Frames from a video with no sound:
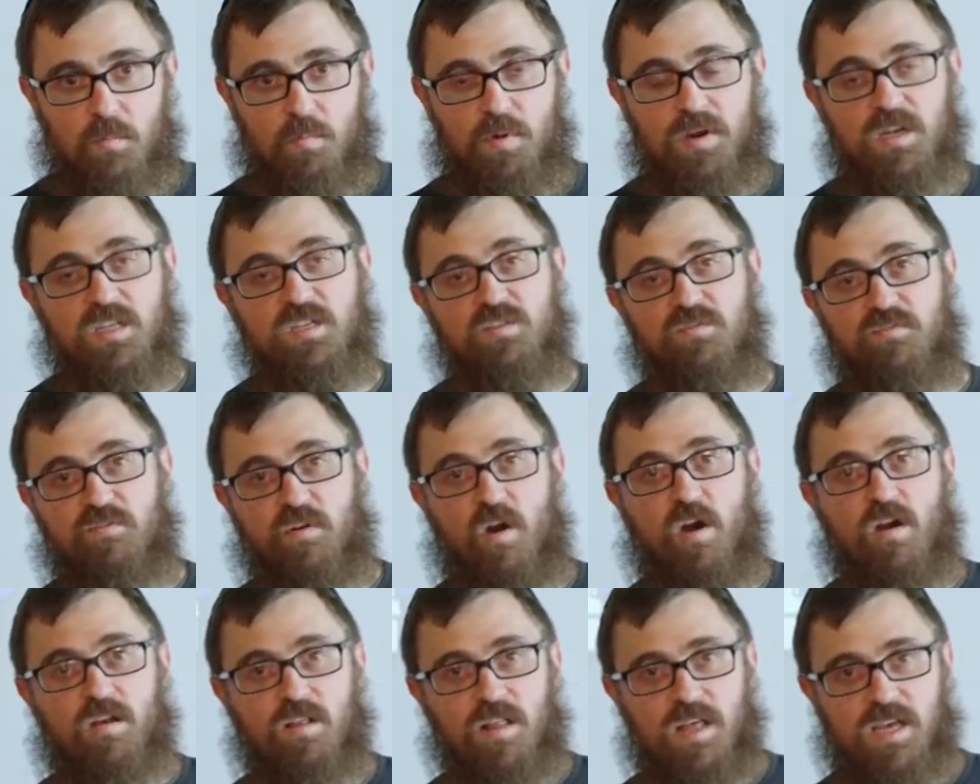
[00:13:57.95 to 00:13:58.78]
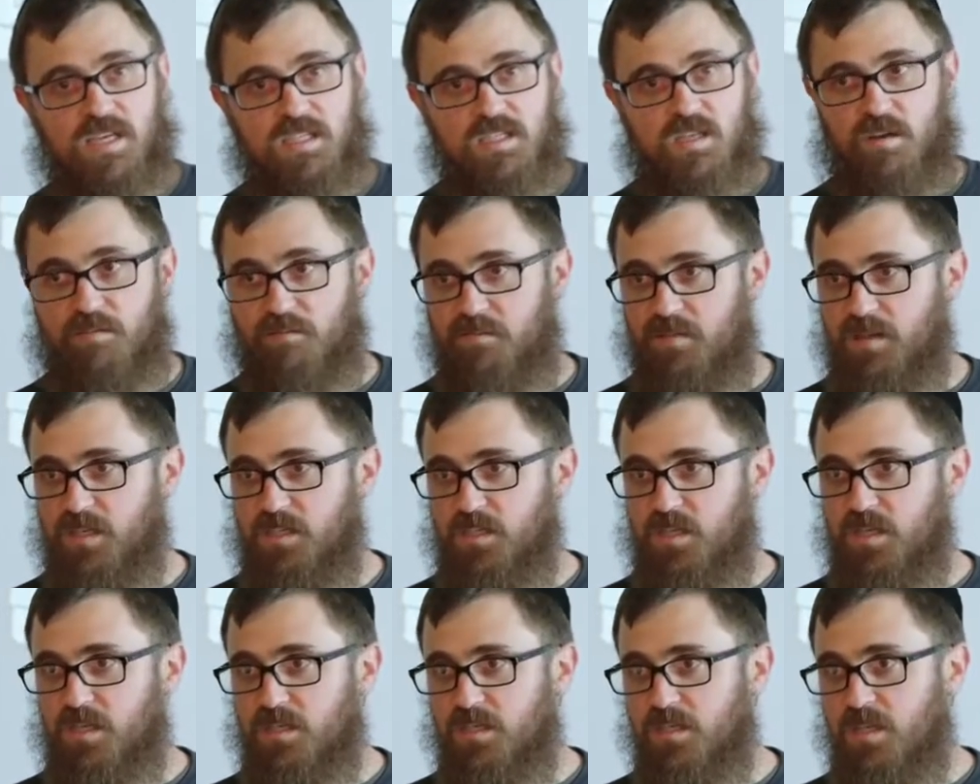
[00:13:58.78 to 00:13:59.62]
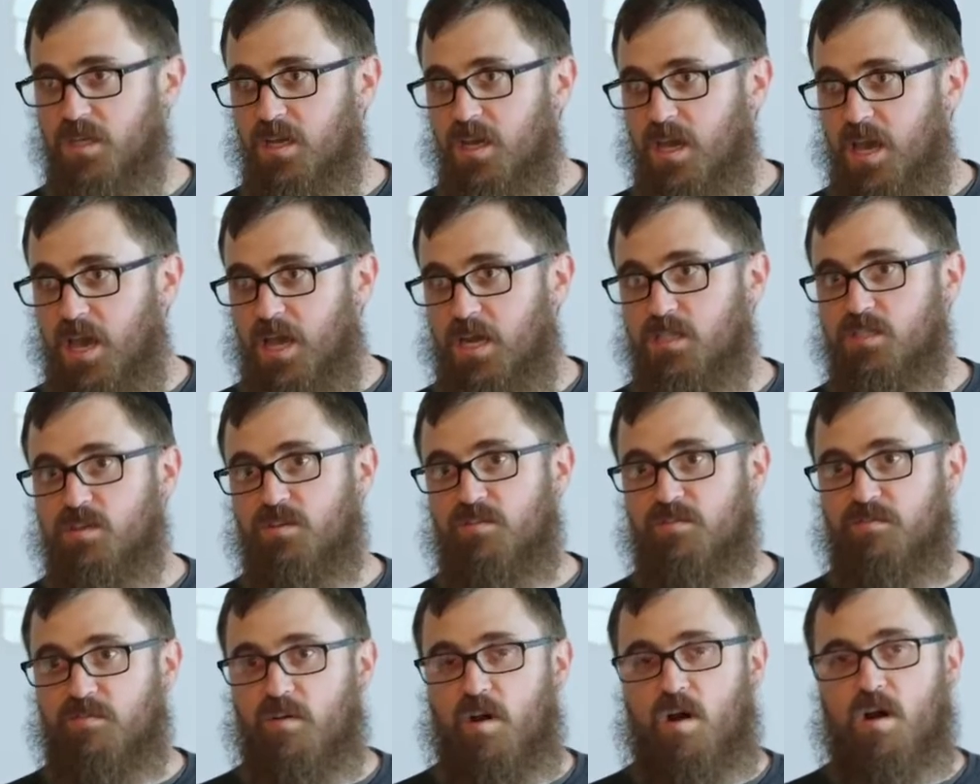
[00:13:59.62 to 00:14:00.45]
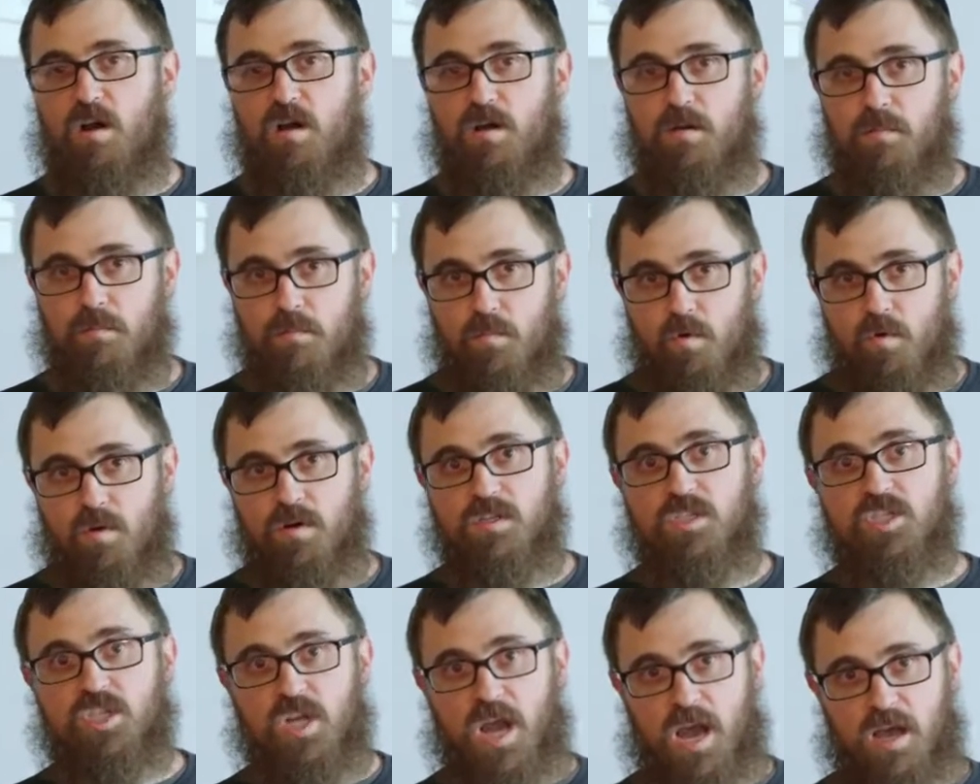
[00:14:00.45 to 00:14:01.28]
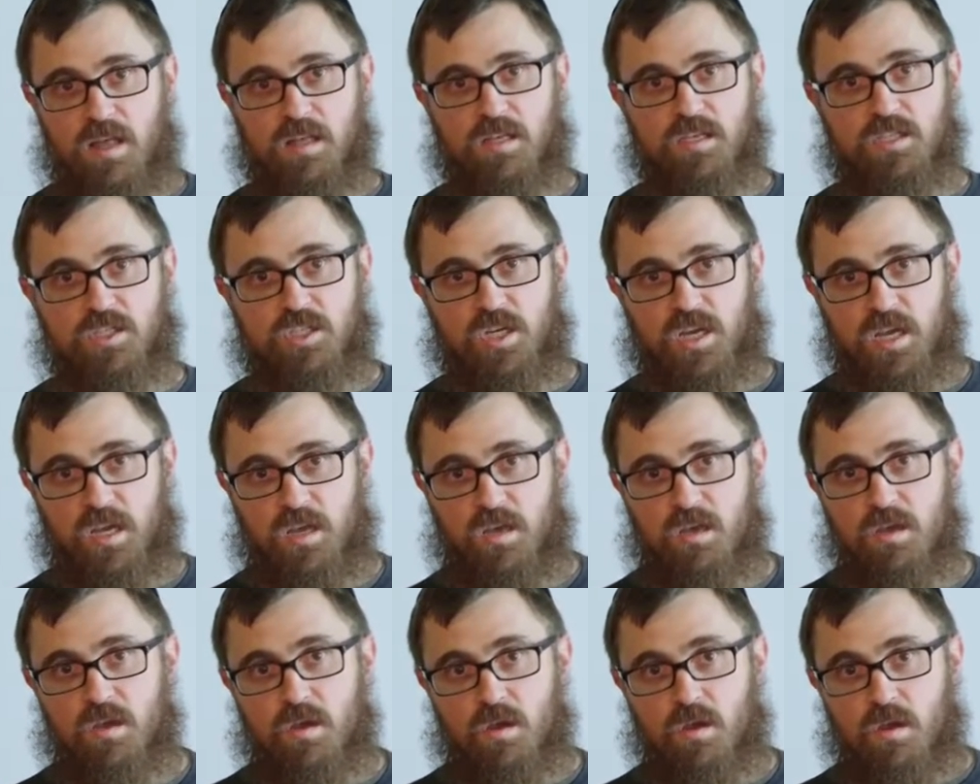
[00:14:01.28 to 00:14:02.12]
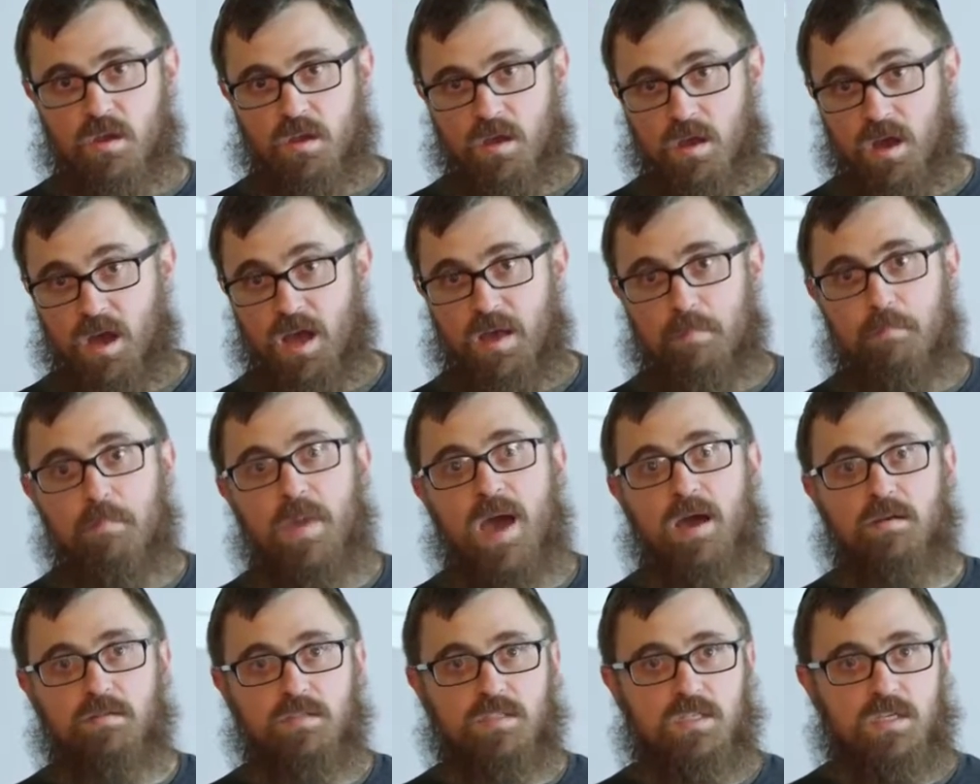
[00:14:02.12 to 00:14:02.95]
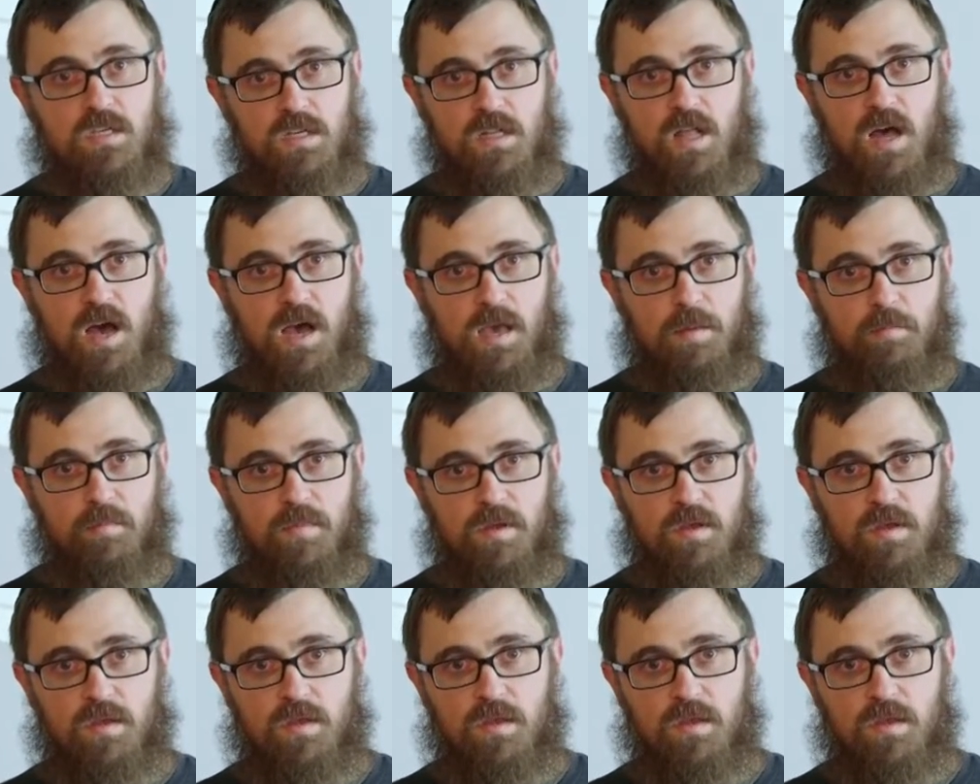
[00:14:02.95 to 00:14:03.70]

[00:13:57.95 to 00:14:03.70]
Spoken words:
but it's far less efficient and it's a far more challenging mountain to climb.